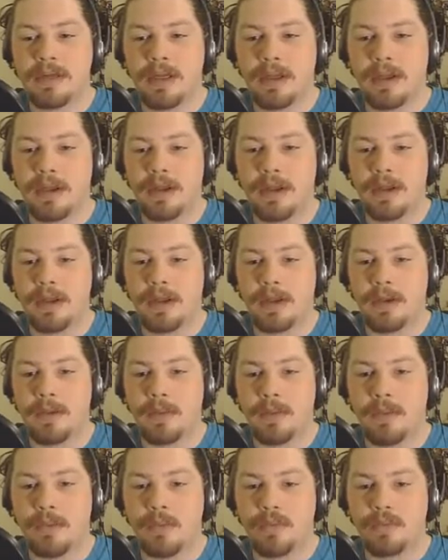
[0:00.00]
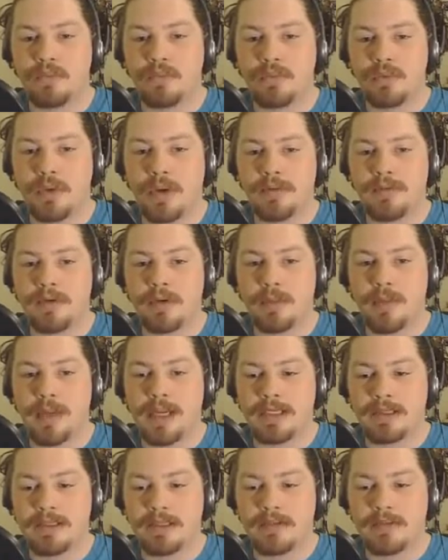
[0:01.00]
Uh, do I have to go
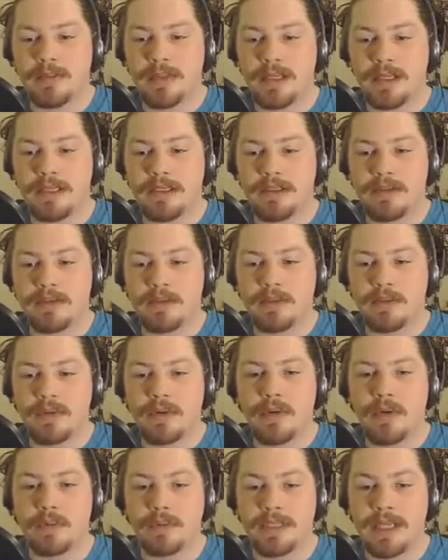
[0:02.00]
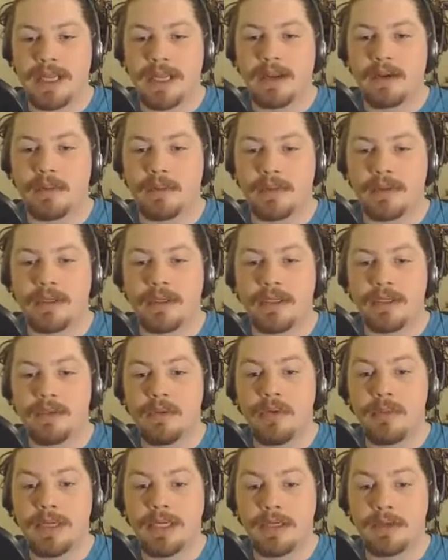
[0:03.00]
back this way or oh down?
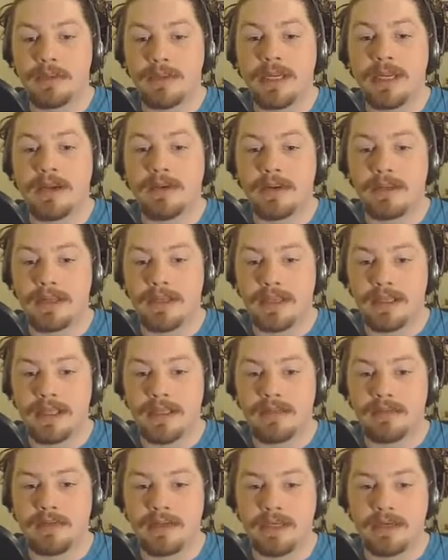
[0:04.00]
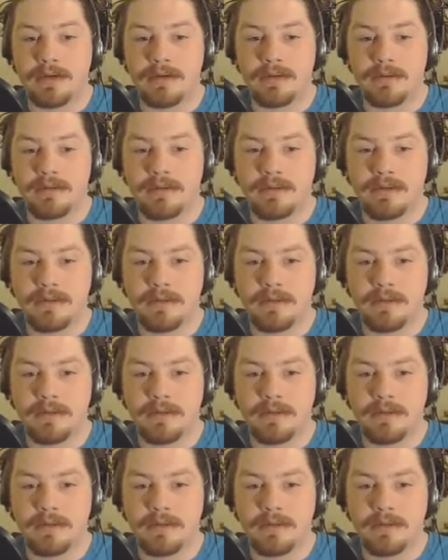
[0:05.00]
You want me to go down into the elevator?